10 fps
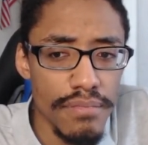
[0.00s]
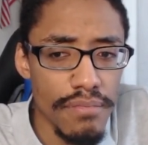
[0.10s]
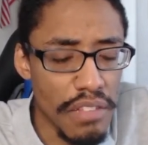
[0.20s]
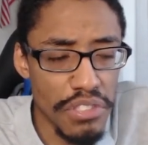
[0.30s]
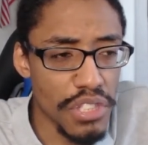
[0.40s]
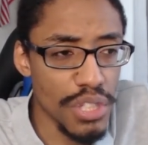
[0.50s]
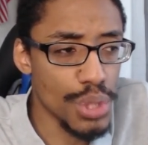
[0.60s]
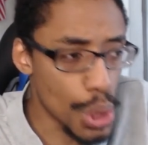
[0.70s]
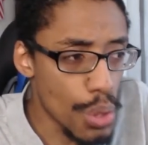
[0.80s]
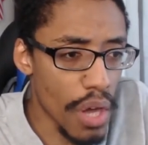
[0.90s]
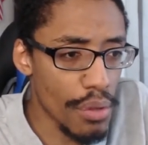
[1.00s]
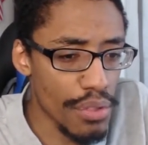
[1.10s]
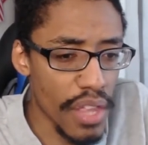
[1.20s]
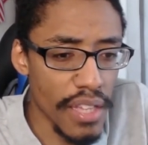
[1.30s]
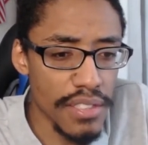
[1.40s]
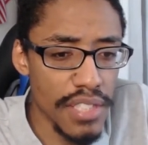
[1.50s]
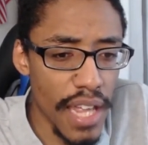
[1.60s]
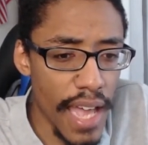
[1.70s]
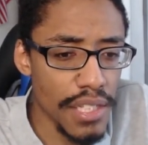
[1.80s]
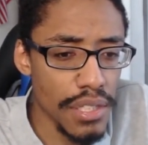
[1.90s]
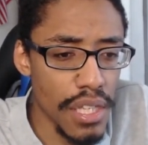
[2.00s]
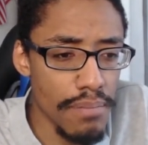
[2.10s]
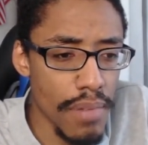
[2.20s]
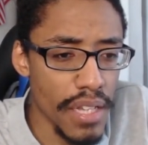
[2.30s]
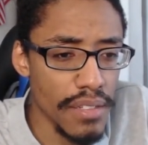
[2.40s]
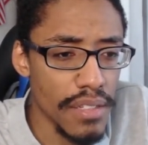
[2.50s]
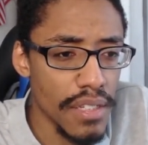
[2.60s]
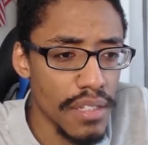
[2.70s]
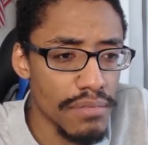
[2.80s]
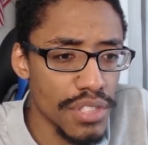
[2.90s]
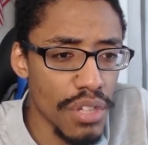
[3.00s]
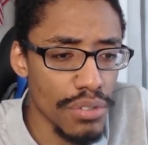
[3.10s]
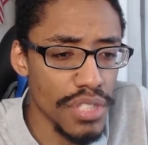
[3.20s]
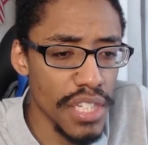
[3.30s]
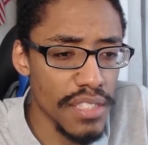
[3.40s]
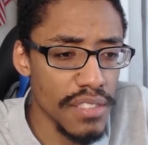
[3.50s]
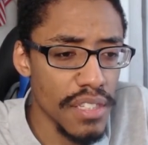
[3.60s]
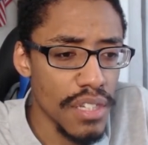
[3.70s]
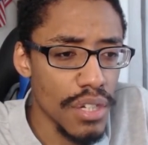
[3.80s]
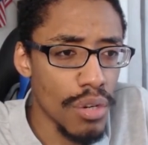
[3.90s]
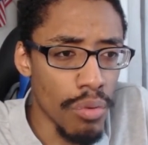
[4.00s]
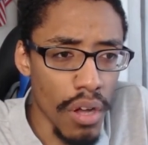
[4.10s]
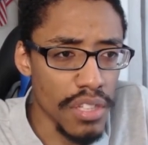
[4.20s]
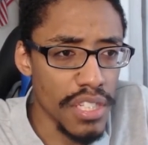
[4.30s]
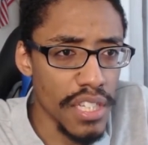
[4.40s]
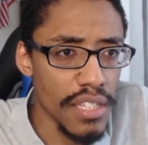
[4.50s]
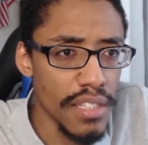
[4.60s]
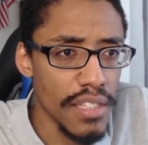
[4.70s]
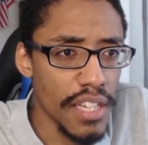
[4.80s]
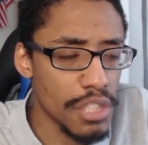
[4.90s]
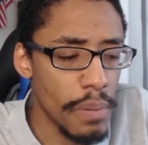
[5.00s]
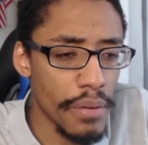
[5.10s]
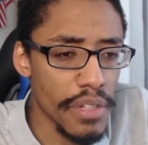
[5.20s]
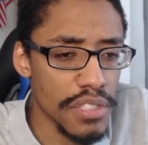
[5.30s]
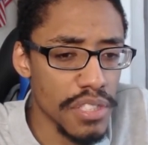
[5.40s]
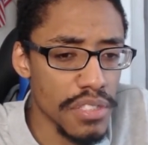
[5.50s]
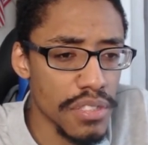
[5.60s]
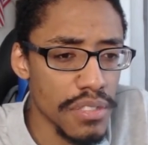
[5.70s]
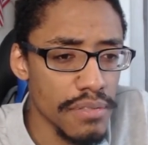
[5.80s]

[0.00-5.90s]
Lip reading: I'm just going to do other things that actually might result in quality experiences.